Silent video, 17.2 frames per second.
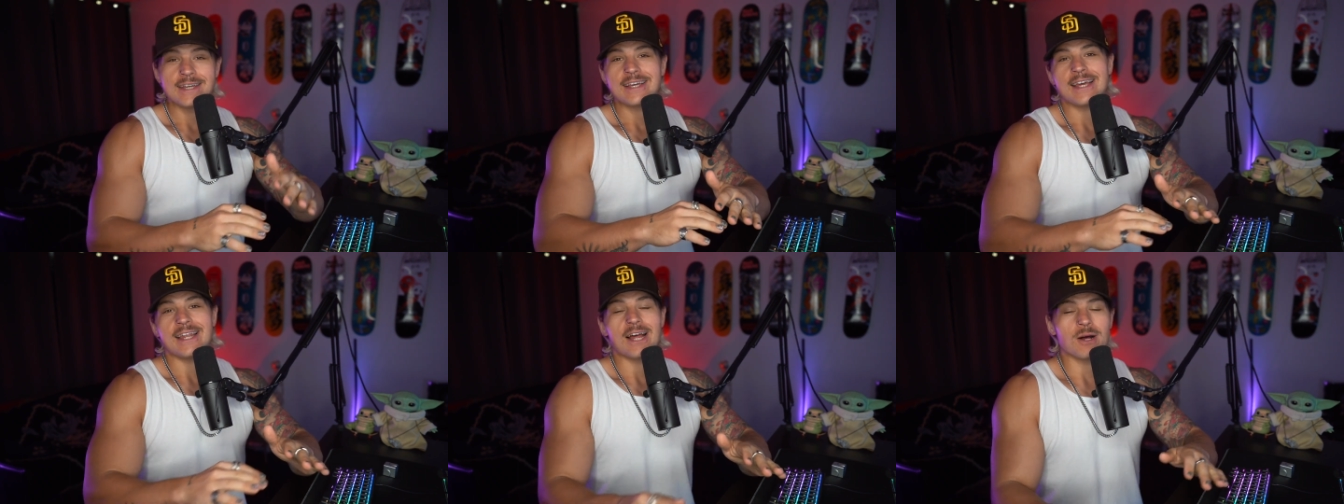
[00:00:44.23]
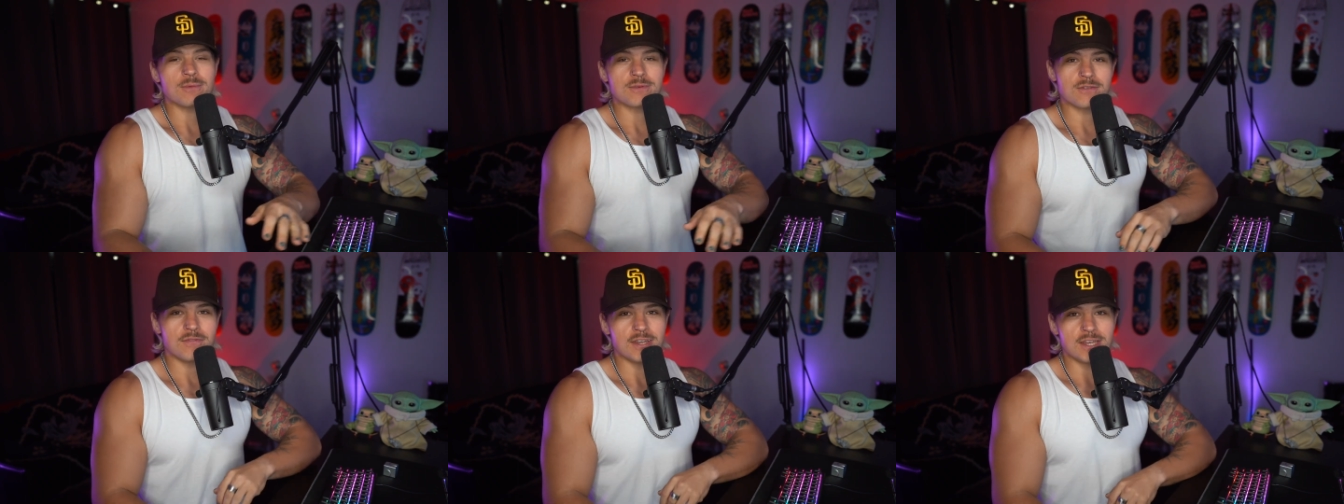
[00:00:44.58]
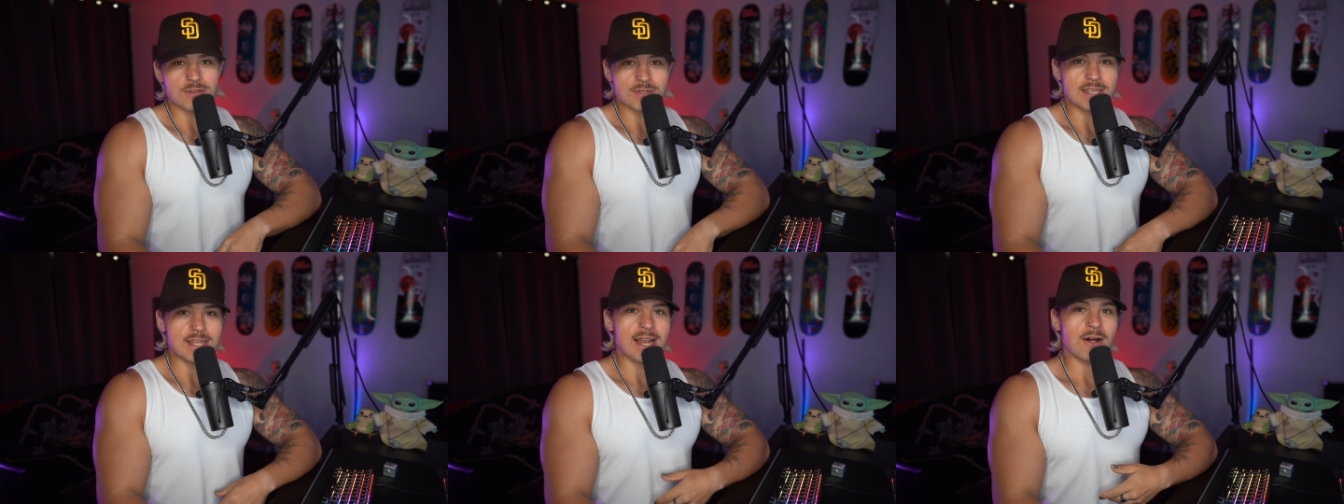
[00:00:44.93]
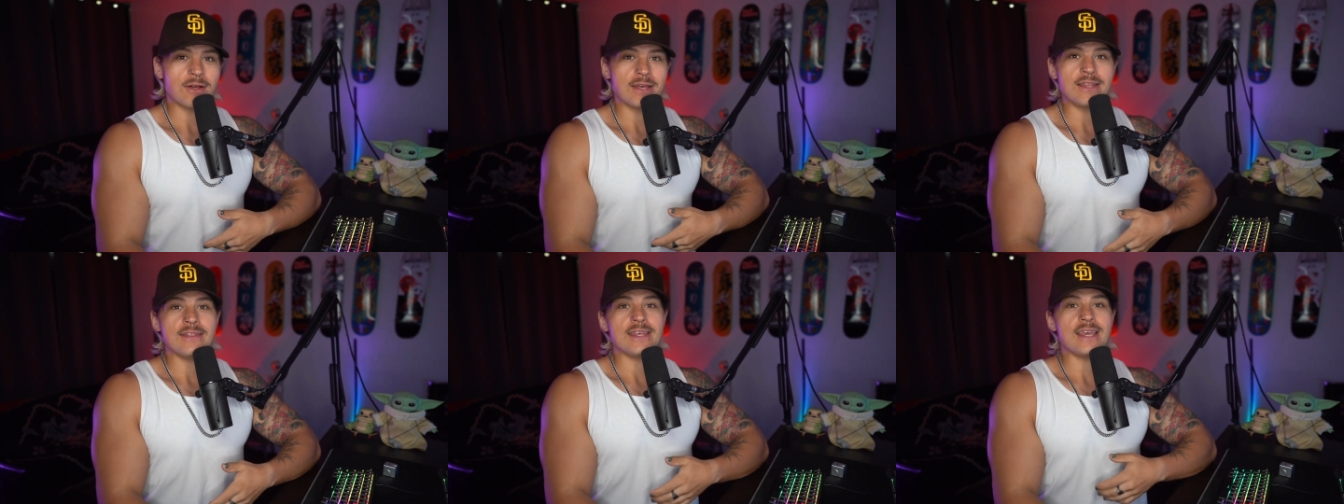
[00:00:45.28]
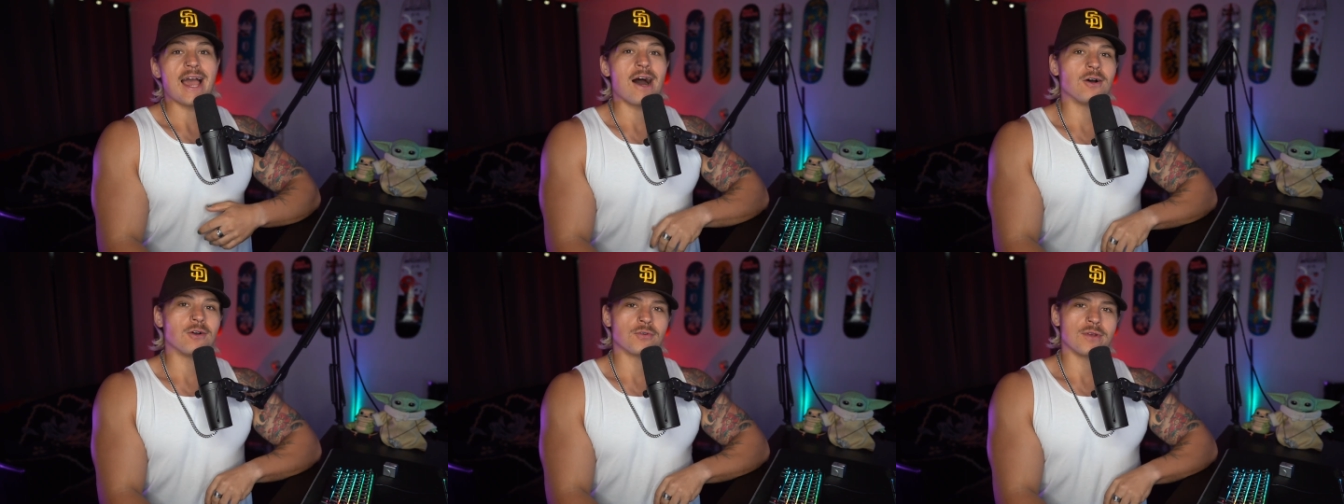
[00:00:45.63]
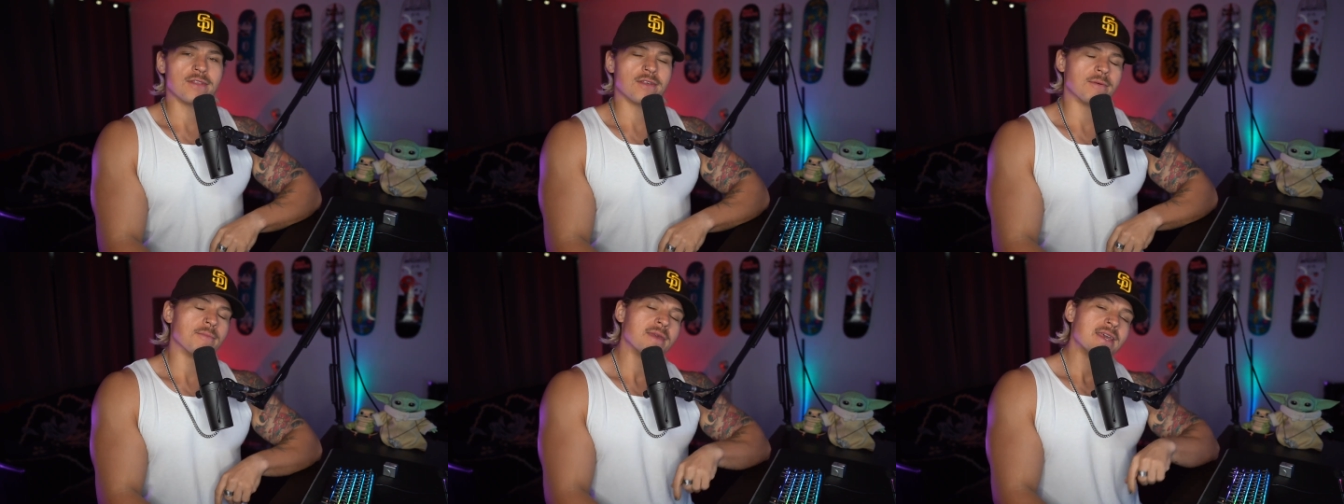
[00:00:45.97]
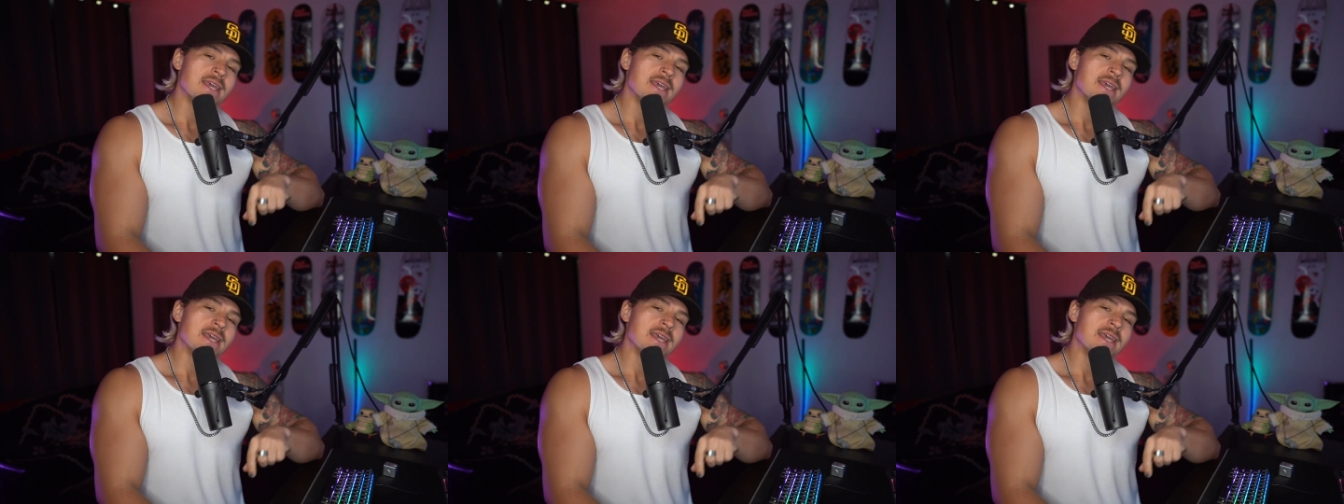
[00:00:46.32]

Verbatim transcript: It helps the videos get out in the algorithm.